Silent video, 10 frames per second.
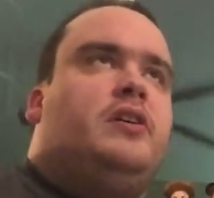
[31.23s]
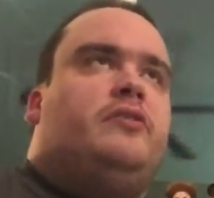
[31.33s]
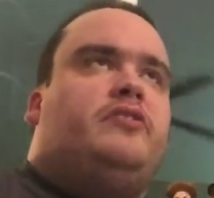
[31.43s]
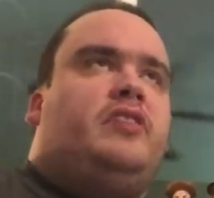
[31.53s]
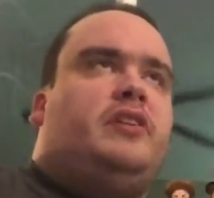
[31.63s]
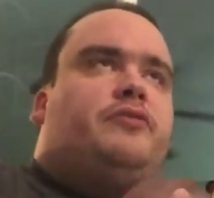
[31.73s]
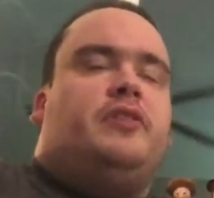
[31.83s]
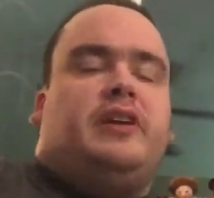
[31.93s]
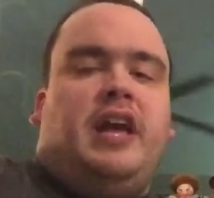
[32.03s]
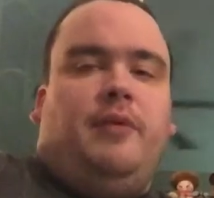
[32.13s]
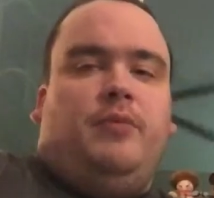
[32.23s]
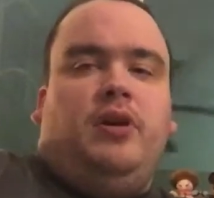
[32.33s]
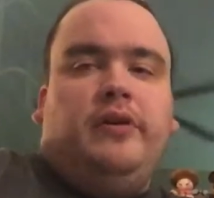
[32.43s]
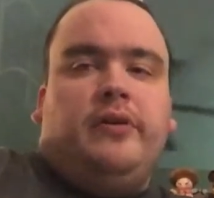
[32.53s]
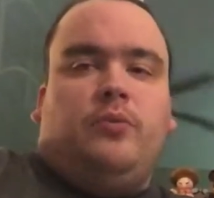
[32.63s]
sitting in front of the
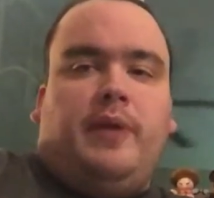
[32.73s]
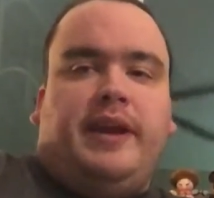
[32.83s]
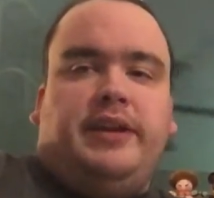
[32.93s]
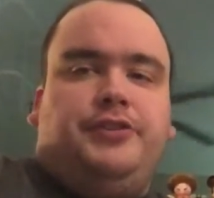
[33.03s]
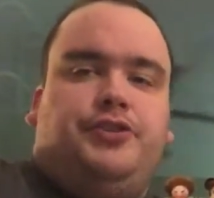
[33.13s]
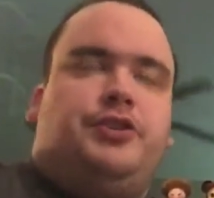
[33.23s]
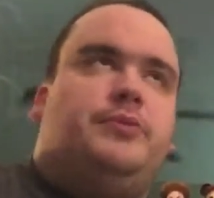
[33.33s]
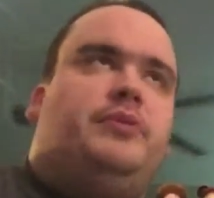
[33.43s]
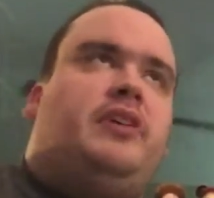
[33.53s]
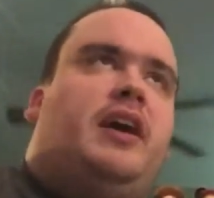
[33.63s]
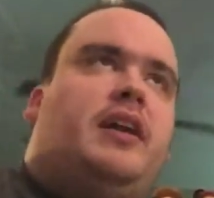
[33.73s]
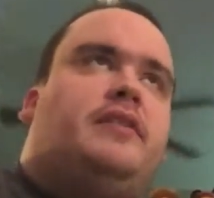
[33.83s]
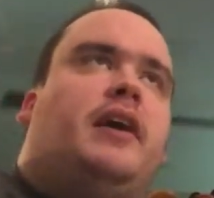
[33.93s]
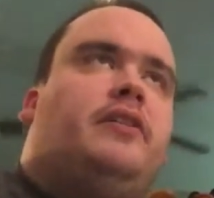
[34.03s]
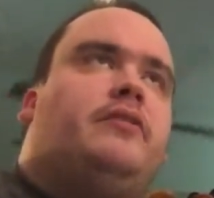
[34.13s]
camera, waiting to shoot, and
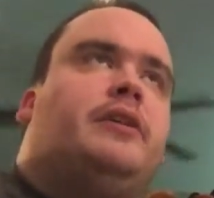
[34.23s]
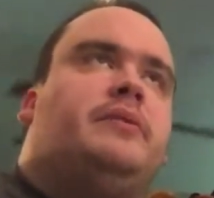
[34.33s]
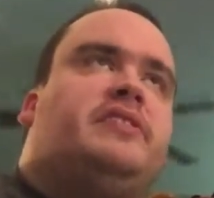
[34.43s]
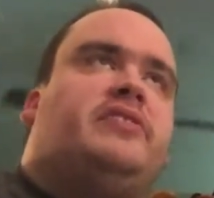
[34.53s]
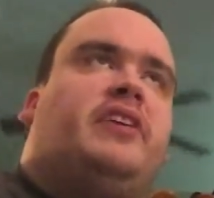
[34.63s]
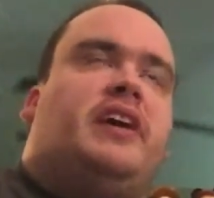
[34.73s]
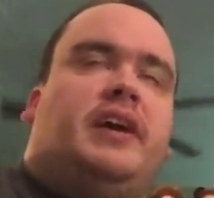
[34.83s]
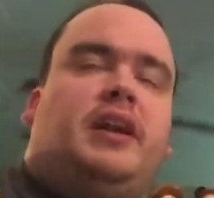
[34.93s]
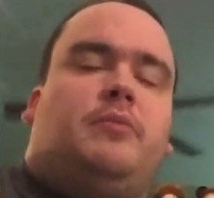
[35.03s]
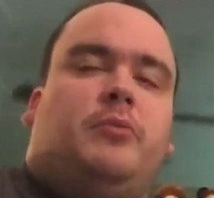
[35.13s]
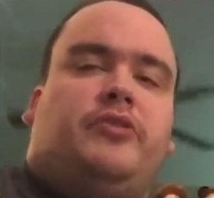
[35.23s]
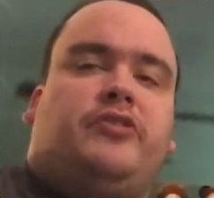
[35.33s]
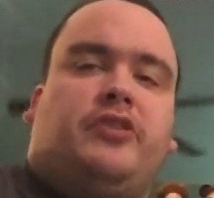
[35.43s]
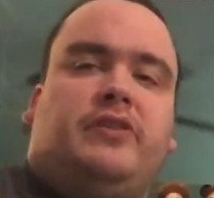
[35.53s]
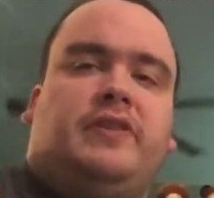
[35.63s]
not knowing what to say, and I'm almost
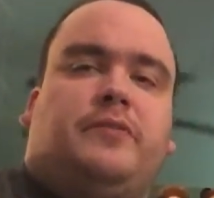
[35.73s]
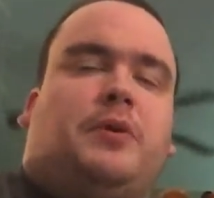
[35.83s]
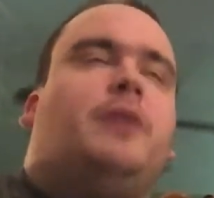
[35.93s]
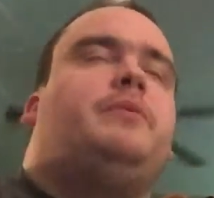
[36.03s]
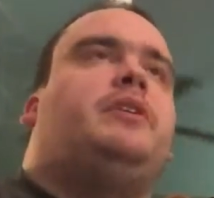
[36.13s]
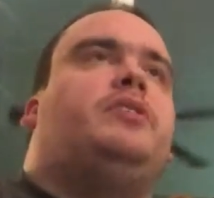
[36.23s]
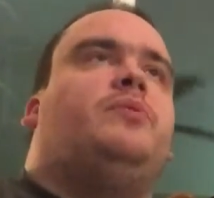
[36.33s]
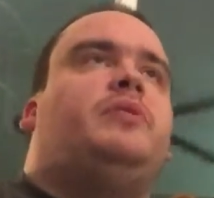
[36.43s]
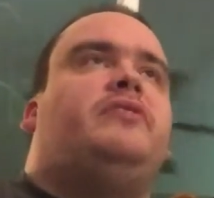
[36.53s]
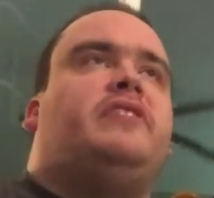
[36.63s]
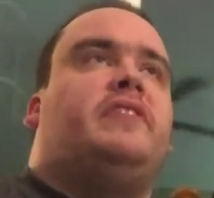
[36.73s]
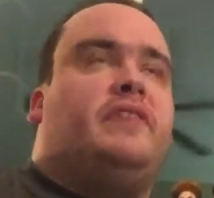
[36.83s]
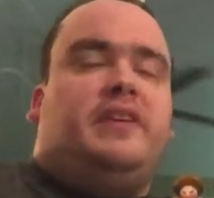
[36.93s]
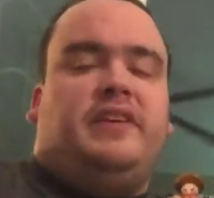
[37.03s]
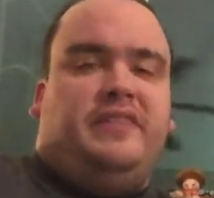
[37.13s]
certain you won't even
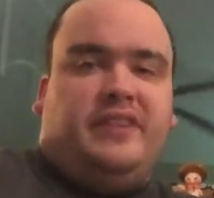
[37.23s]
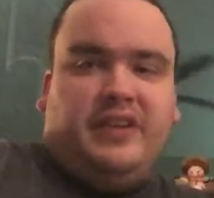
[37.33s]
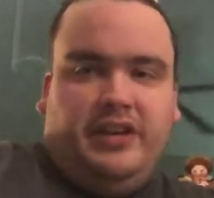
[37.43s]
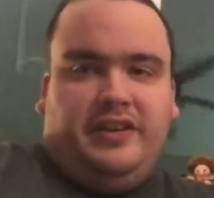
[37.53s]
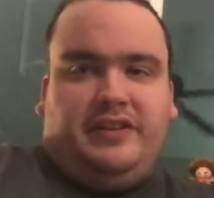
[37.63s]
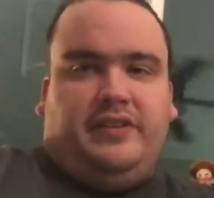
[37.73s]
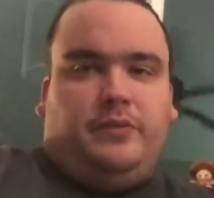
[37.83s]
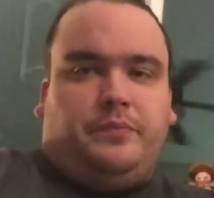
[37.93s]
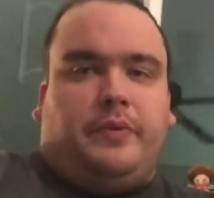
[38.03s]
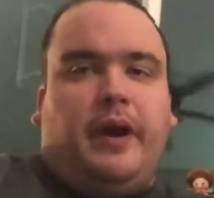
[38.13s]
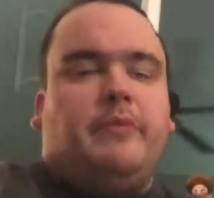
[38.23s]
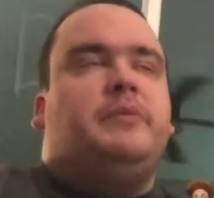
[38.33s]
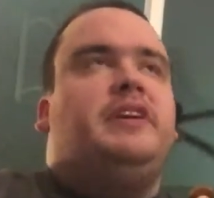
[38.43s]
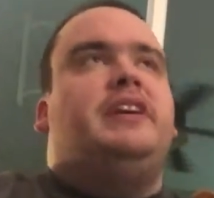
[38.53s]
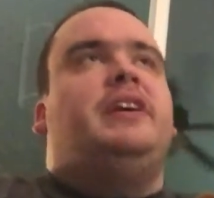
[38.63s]
see this, it'll
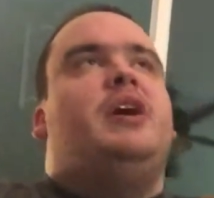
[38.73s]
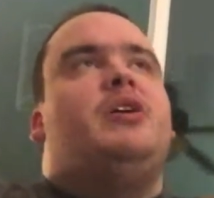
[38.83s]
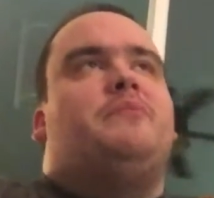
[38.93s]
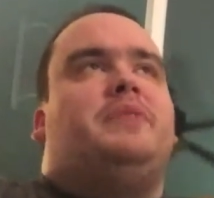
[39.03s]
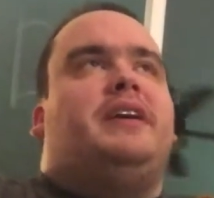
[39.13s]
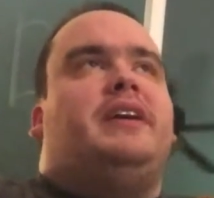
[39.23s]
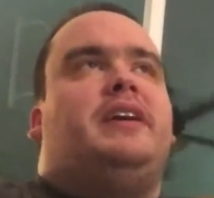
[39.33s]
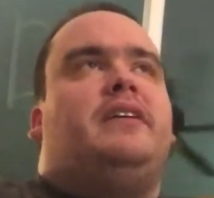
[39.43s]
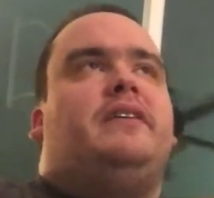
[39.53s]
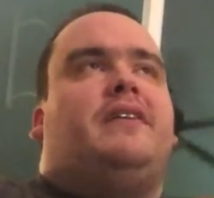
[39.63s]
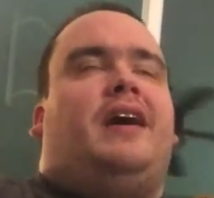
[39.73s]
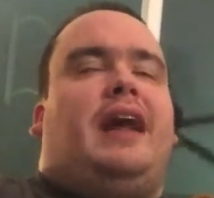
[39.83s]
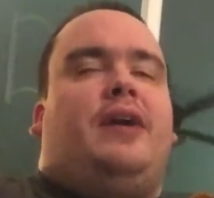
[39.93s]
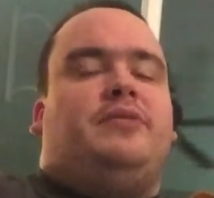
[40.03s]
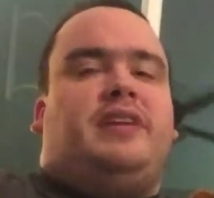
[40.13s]
probably be an
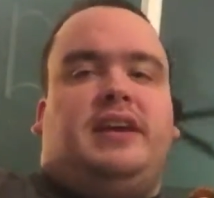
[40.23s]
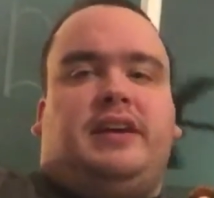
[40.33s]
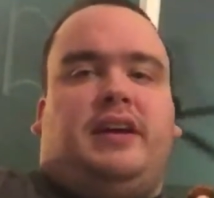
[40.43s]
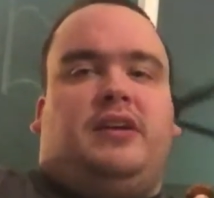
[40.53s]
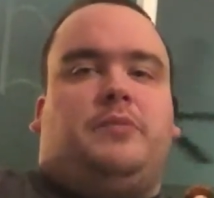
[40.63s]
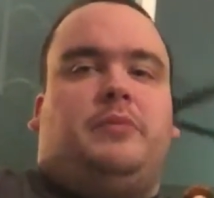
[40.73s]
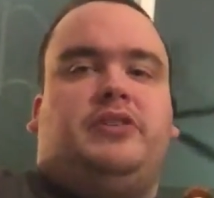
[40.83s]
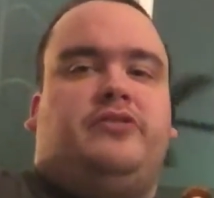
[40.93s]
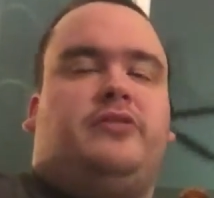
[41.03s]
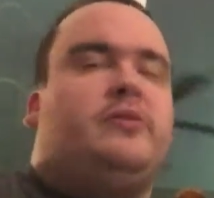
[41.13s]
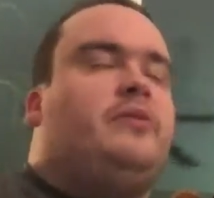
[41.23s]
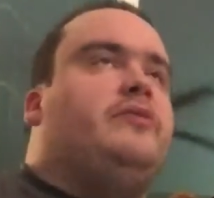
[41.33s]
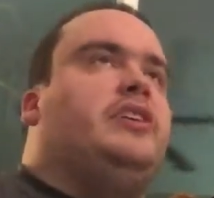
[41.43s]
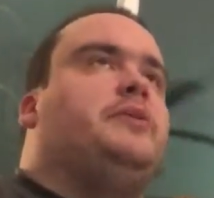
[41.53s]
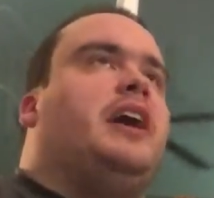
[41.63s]
outtake, and I'll probably just do the whole
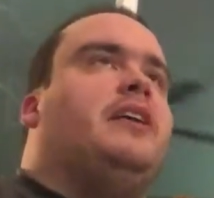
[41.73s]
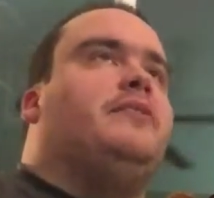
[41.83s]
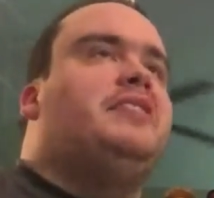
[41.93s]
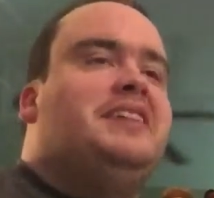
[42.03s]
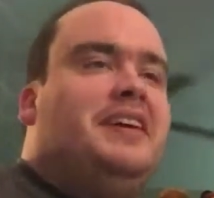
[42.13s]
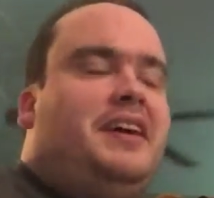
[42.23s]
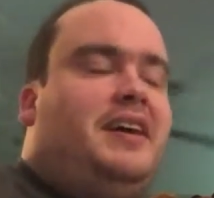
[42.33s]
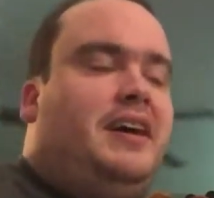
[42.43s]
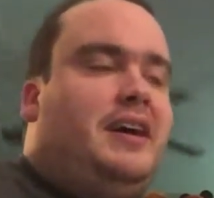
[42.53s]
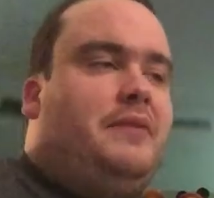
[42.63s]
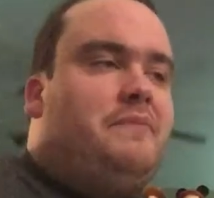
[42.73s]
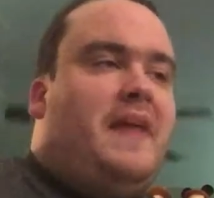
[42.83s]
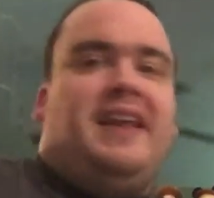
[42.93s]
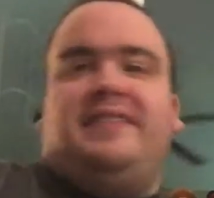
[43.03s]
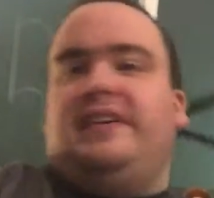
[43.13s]
video again.
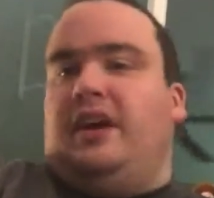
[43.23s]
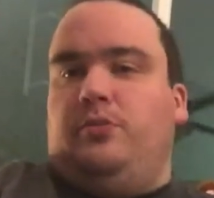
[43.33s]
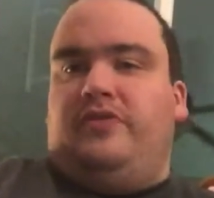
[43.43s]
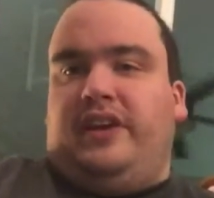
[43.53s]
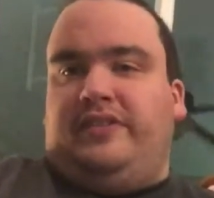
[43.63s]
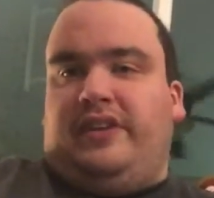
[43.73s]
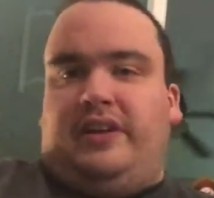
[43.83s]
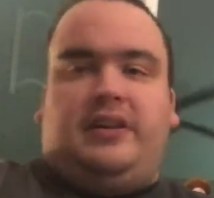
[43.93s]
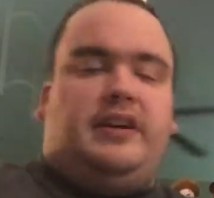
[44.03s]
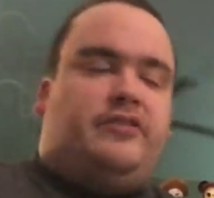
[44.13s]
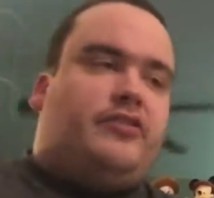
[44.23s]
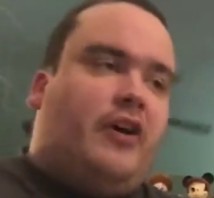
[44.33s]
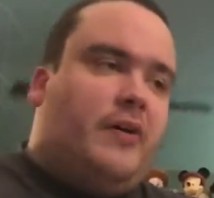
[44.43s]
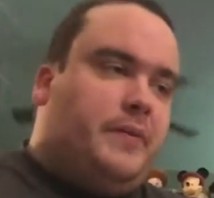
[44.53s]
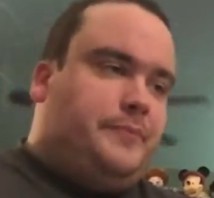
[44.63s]
That is the kind of movie I saw tonight.
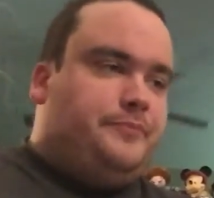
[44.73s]
So,